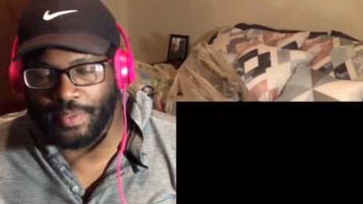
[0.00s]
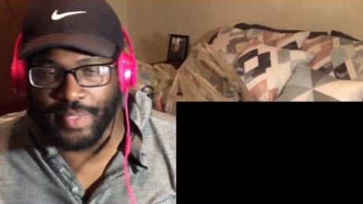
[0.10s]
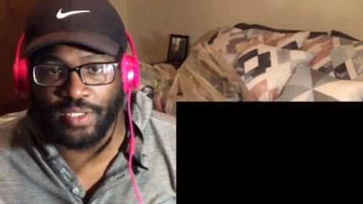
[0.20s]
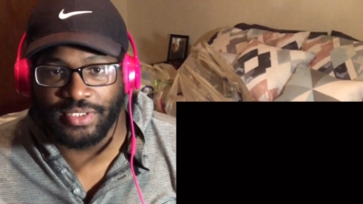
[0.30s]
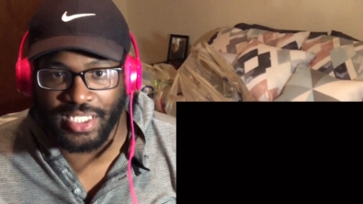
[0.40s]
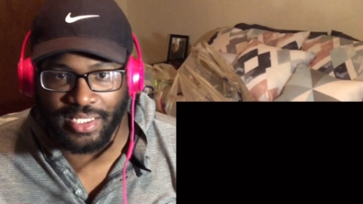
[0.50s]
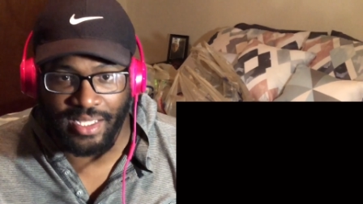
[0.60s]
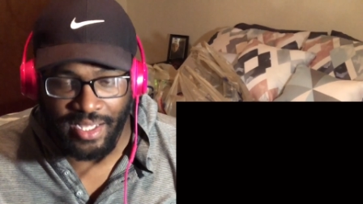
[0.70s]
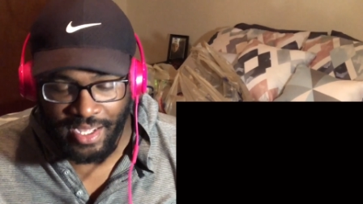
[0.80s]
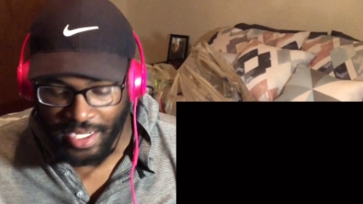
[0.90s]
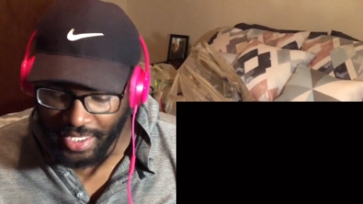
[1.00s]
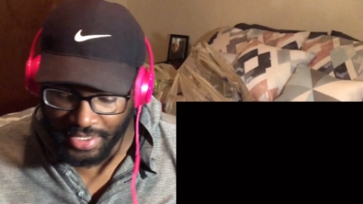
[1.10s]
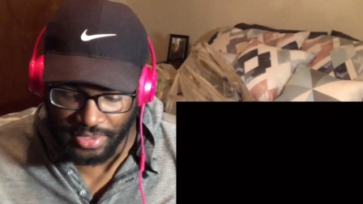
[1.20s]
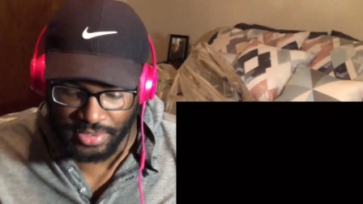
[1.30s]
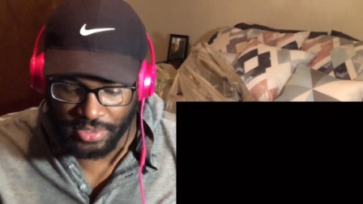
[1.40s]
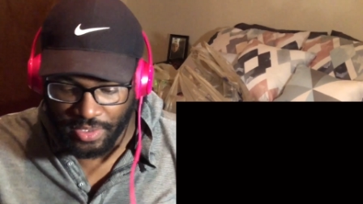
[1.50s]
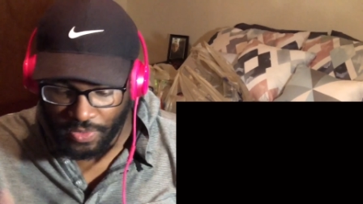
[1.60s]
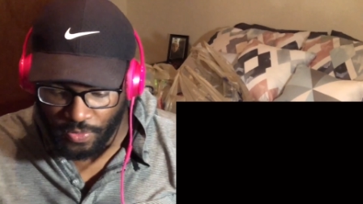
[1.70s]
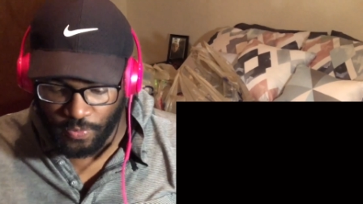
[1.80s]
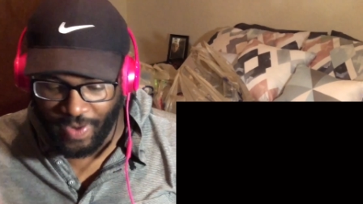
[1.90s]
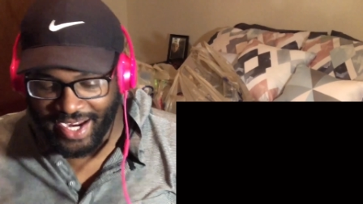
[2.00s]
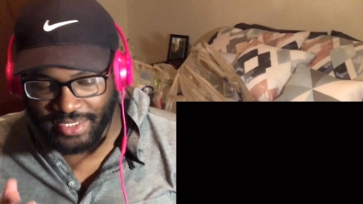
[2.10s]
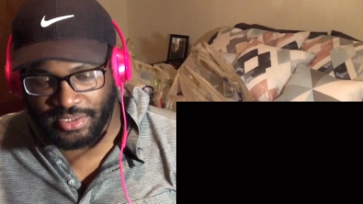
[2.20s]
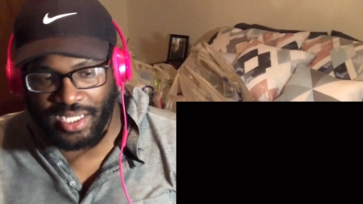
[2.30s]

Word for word: music is great.